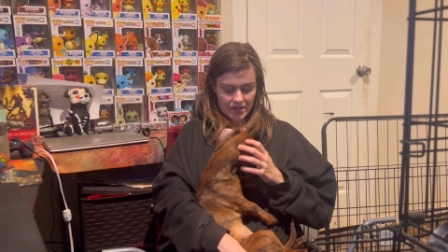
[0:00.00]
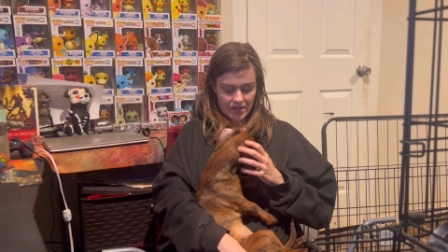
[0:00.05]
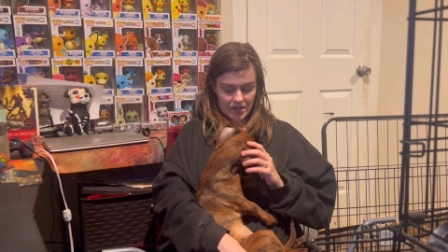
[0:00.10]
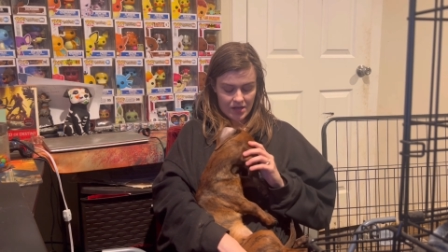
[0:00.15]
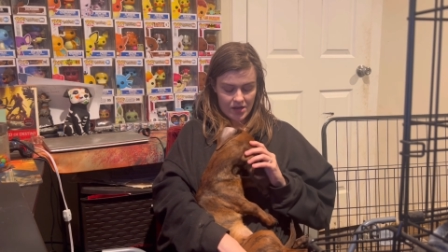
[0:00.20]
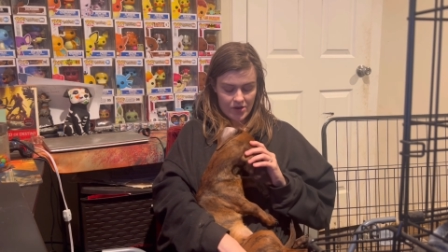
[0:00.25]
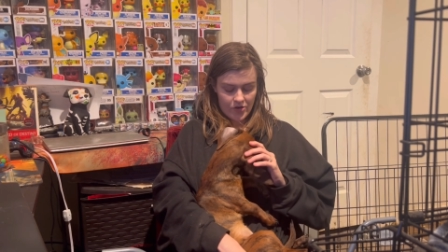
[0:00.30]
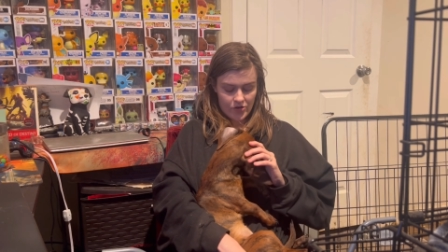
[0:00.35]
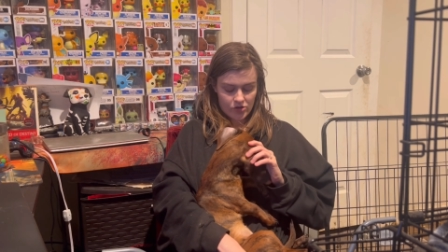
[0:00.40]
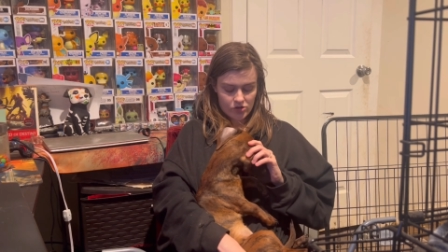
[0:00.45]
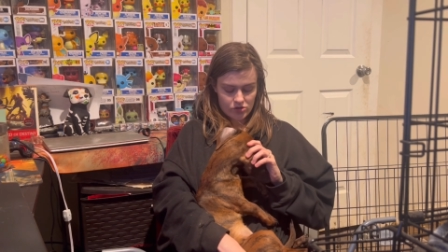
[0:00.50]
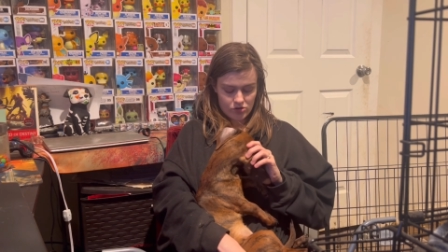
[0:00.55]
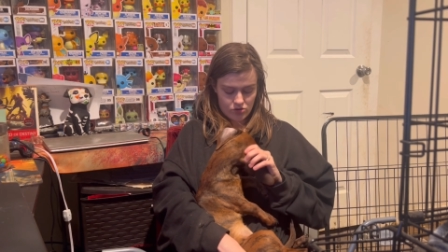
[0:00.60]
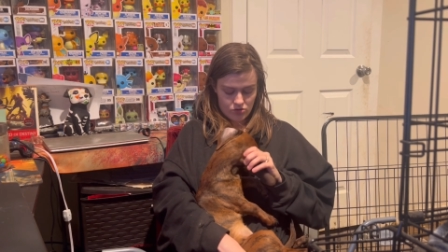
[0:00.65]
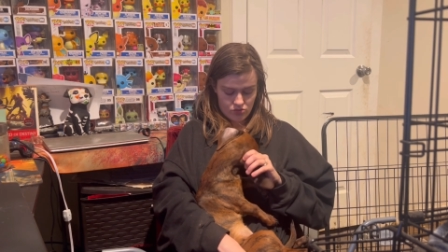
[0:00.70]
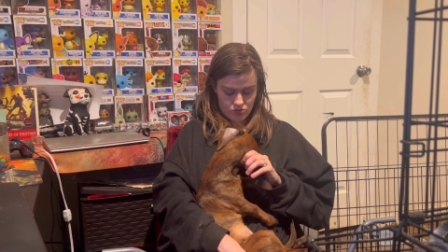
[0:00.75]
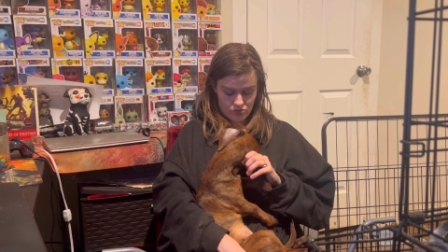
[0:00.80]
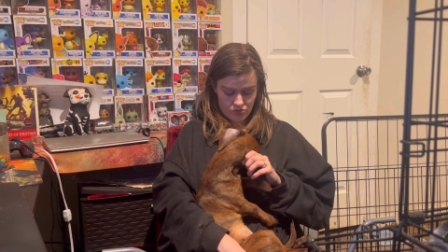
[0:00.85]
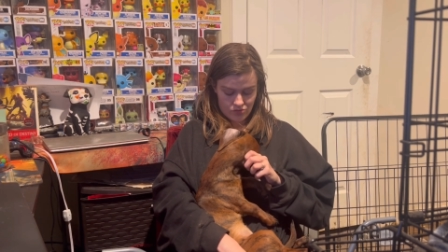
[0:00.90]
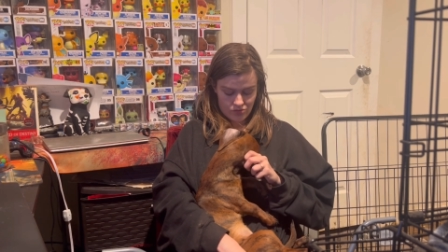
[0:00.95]
in here
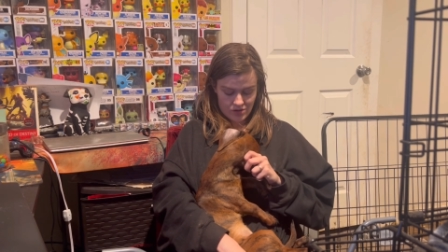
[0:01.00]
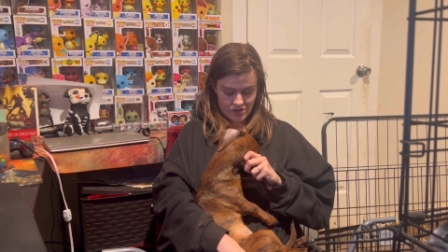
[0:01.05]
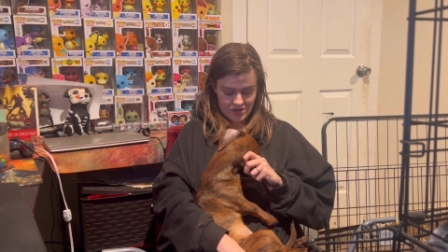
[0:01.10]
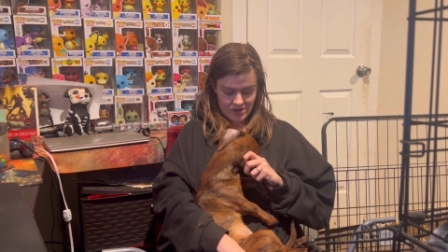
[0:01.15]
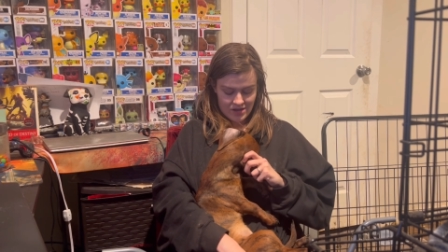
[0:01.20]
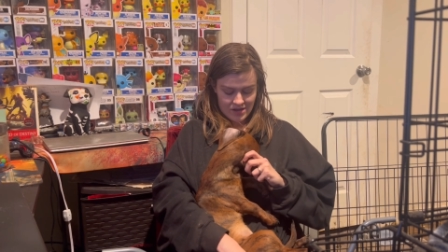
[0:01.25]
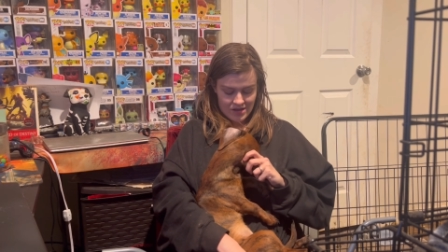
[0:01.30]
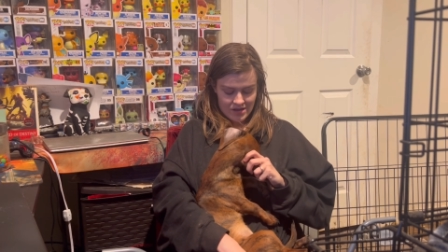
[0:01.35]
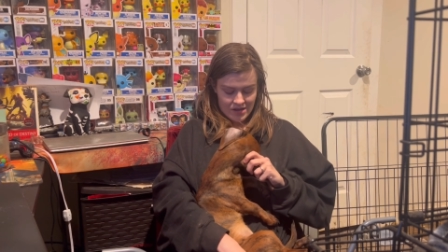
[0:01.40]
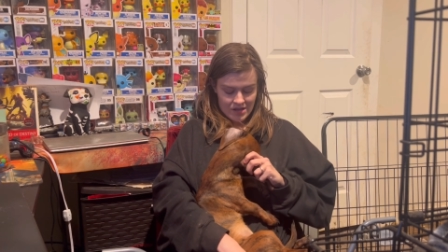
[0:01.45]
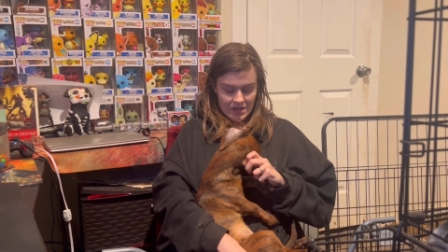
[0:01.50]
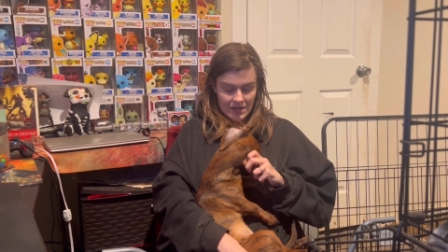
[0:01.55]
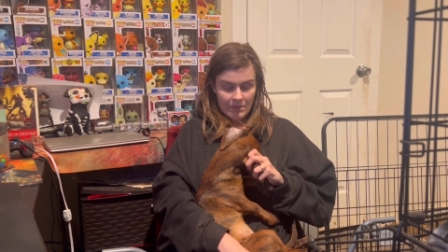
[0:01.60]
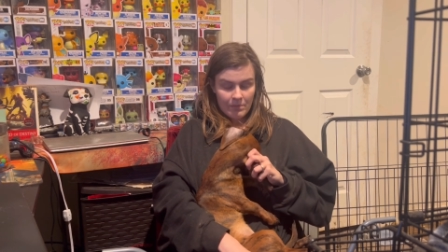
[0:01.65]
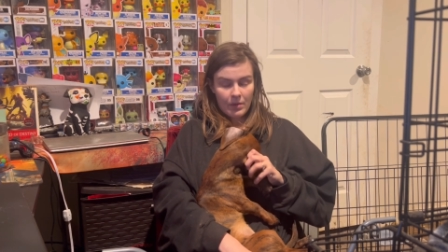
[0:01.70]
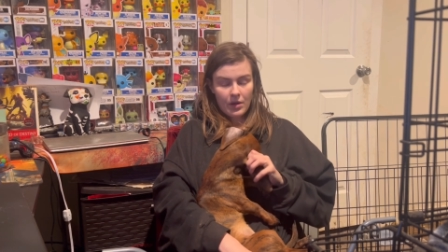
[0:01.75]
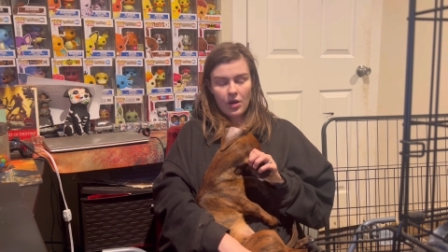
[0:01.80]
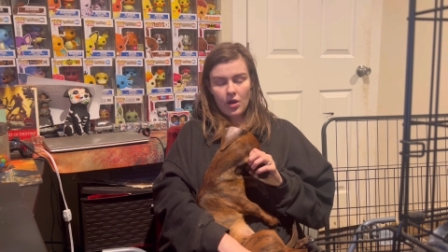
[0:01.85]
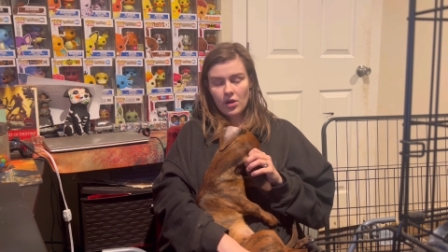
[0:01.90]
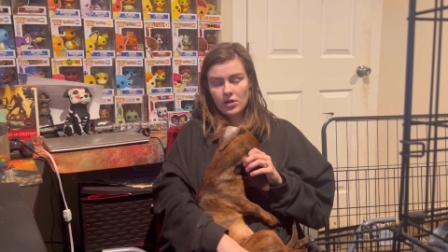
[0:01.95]
soon
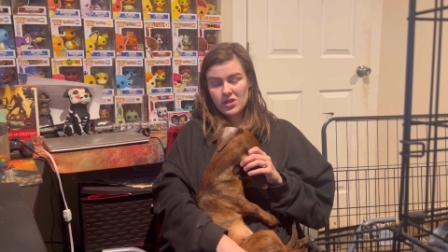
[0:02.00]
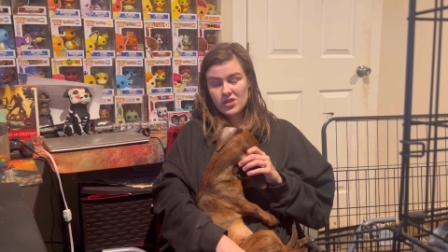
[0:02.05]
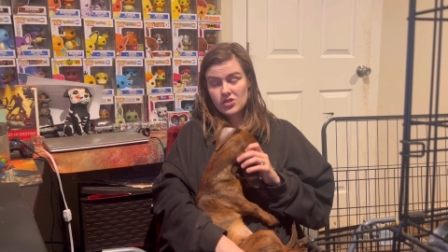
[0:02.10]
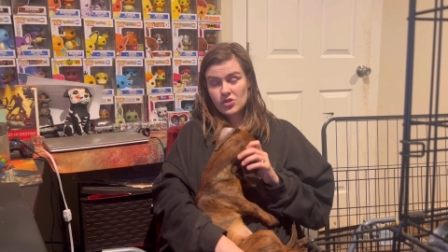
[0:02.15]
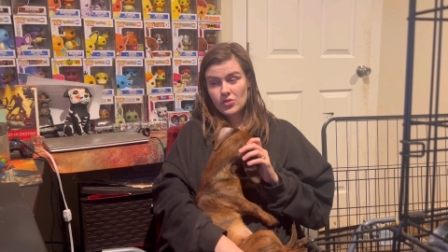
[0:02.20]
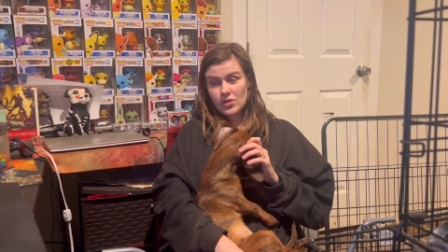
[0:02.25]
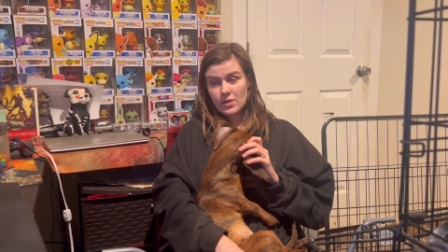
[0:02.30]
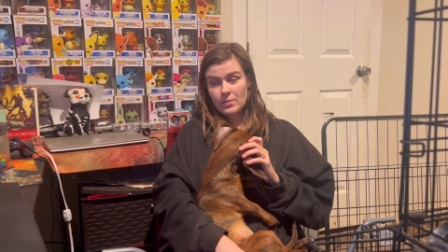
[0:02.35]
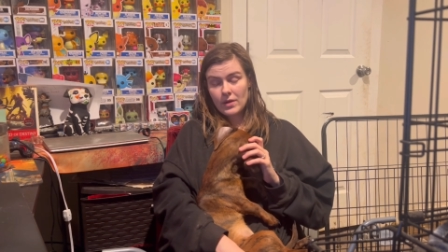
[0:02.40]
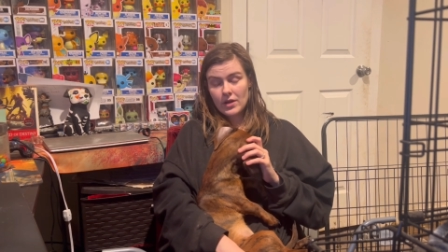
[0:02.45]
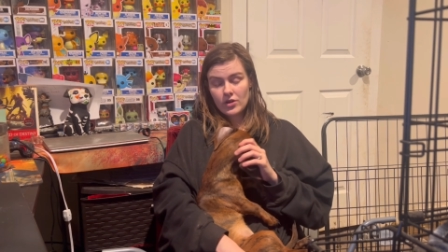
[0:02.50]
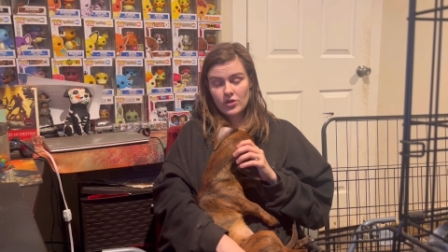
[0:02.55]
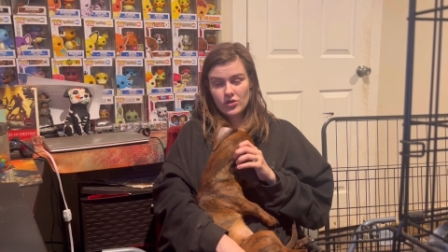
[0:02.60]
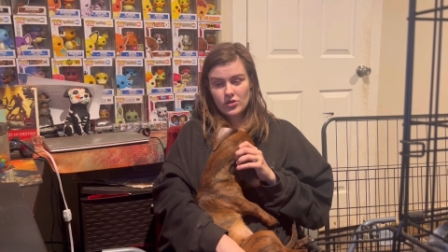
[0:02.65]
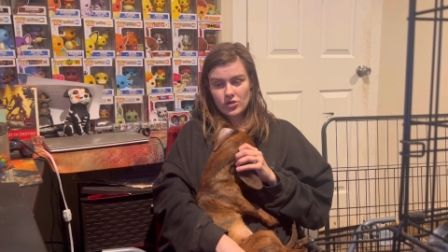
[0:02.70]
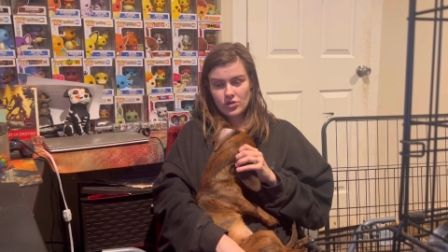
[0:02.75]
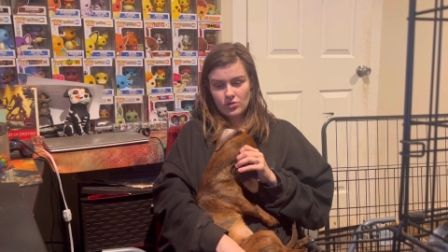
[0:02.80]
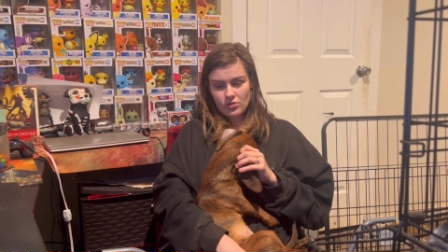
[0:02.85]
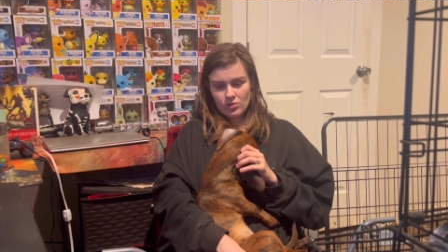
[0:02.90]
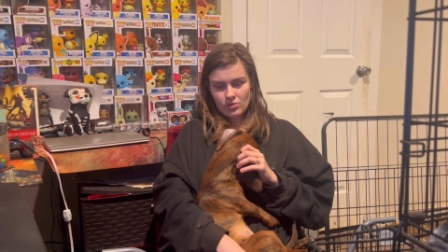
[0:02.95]
but Anna's doing better
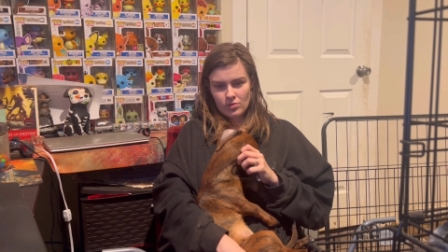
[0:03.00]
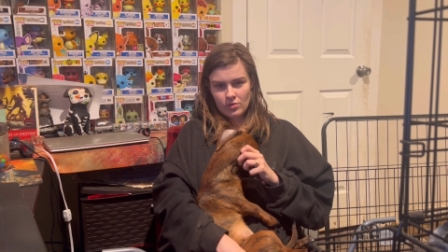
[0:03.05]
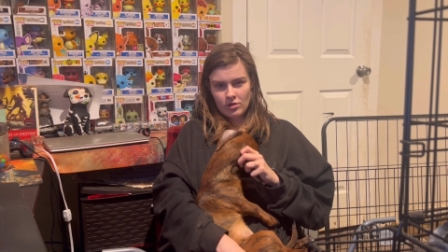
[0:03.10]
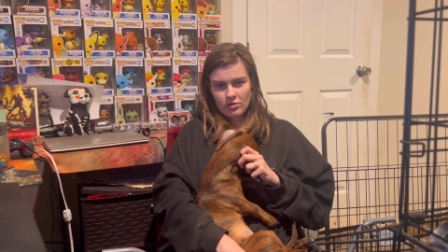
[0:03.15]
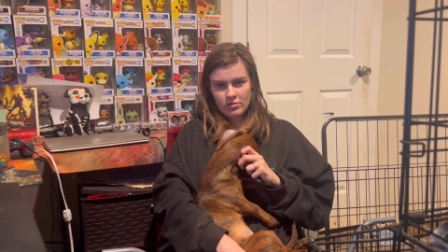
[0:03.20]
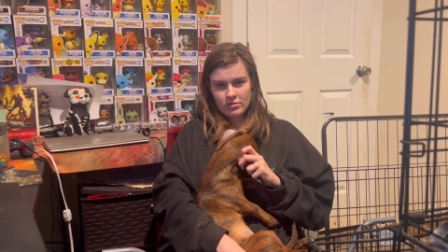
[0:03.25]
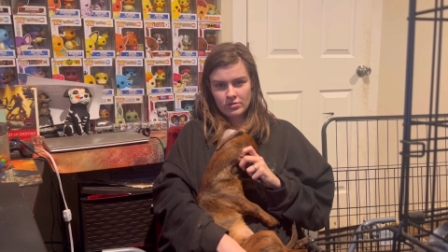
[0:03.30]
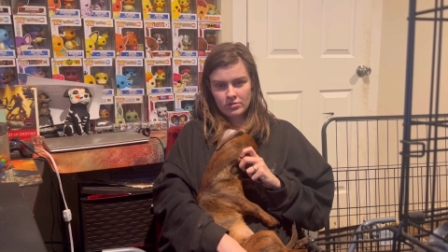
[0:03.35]
too.